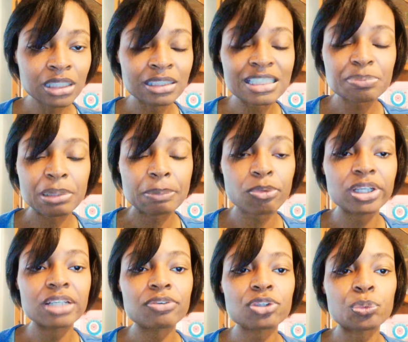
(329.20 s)
These people are
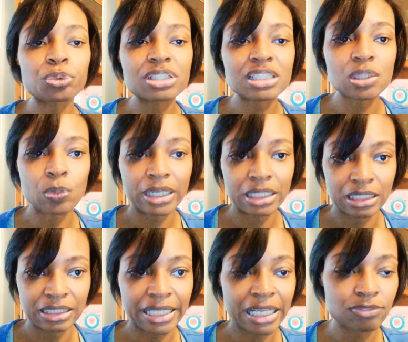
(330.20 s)
in for the rudest
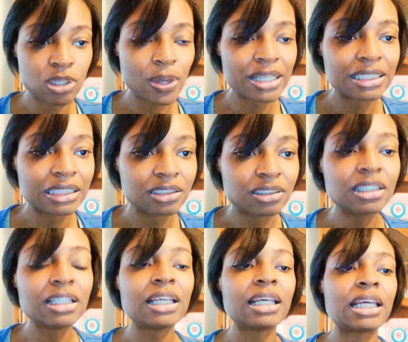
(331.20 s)
awakening. They have no idea
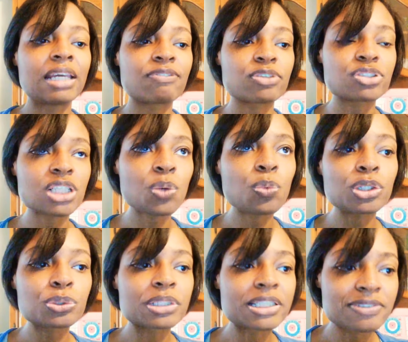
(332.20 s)
and for
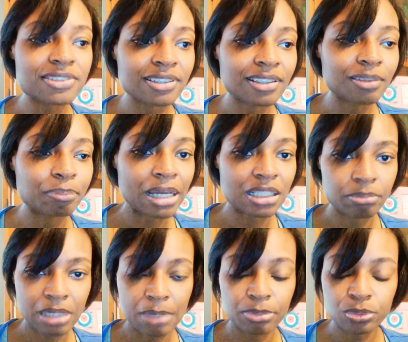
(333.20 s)
someone who lives by the
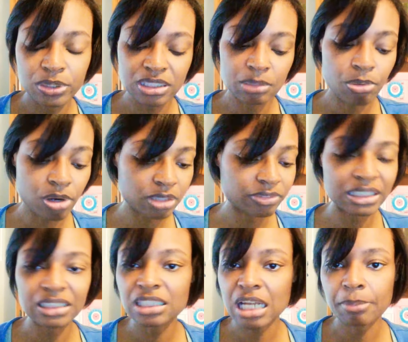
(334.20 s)
Bible, who isn't a part of
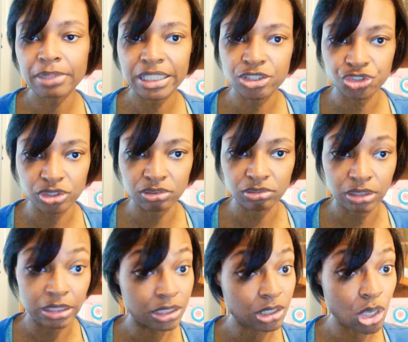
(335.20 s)
any denomination
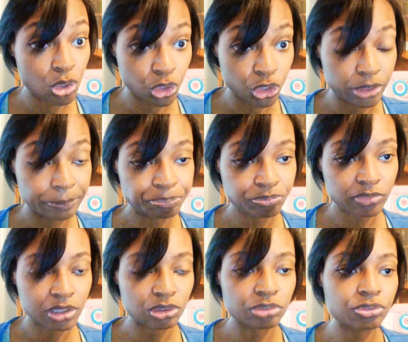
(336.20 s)
any longer,
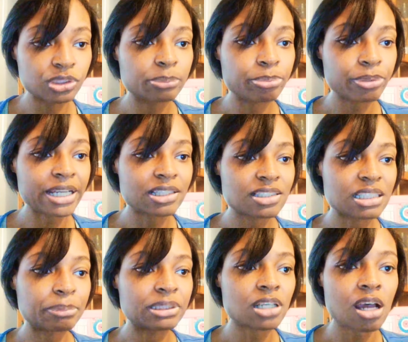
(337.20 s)
to fully practice
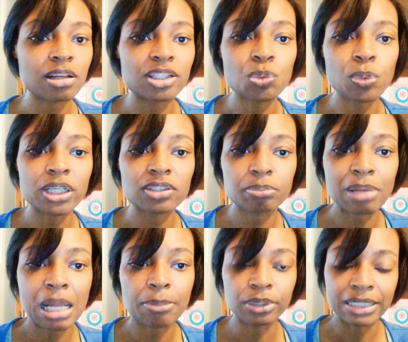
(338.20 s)
and be taught in the way of the
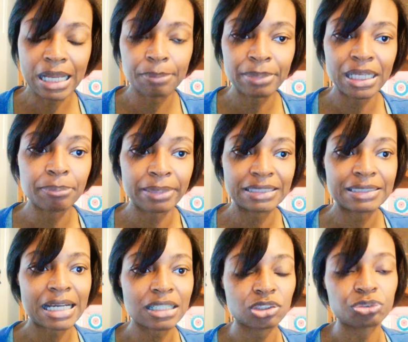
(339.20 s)
Bible and not man made
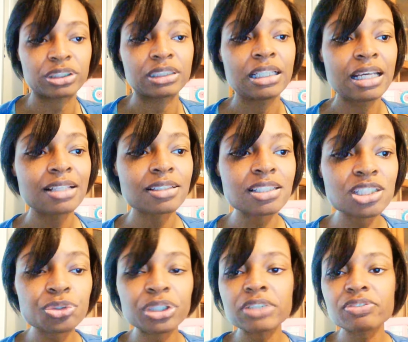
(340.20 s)
doctrine, this
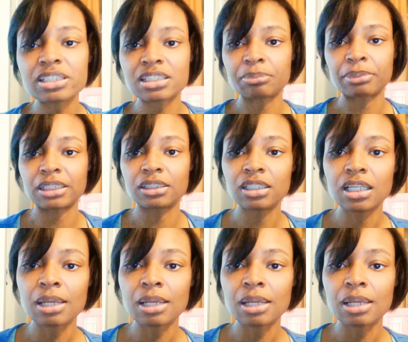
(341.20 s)
is grievous to me.